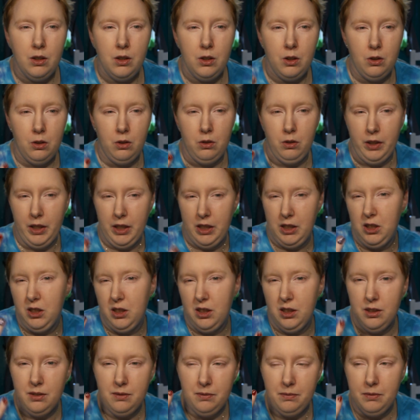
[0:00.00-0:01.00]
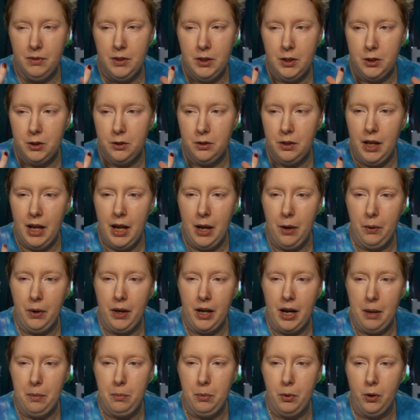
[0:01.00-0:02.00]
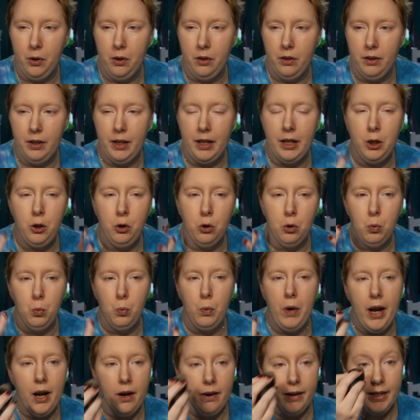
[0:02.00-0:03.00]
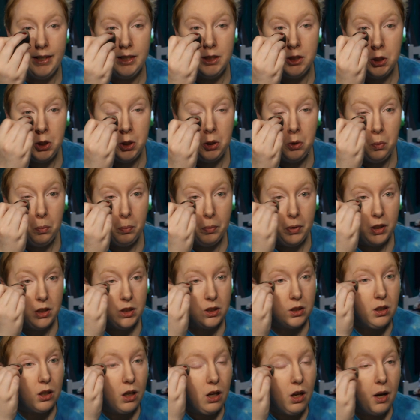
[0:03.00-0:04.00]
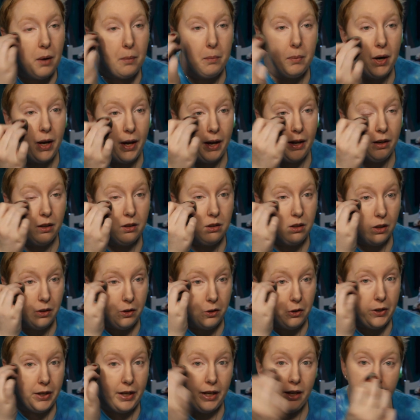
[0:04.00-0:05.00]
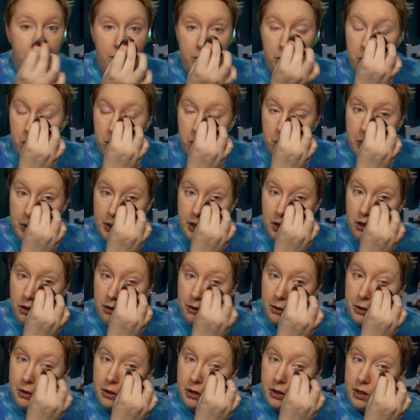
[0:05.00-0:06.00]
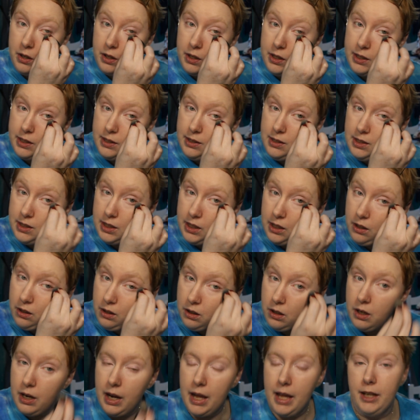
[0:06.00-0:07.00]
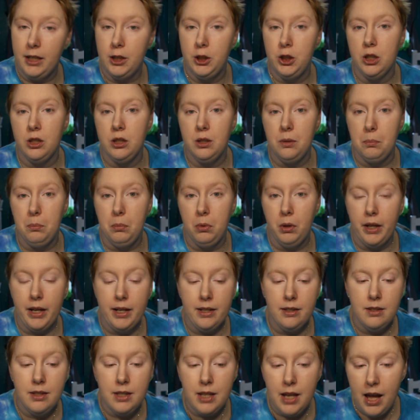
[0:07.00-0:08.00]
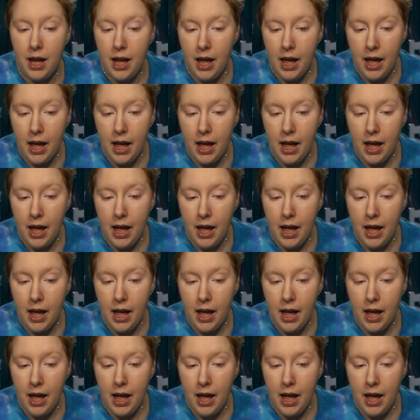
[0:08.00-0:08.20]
like, how can I put it, like you're wearing too much product underneath a regular concealer, and it just blends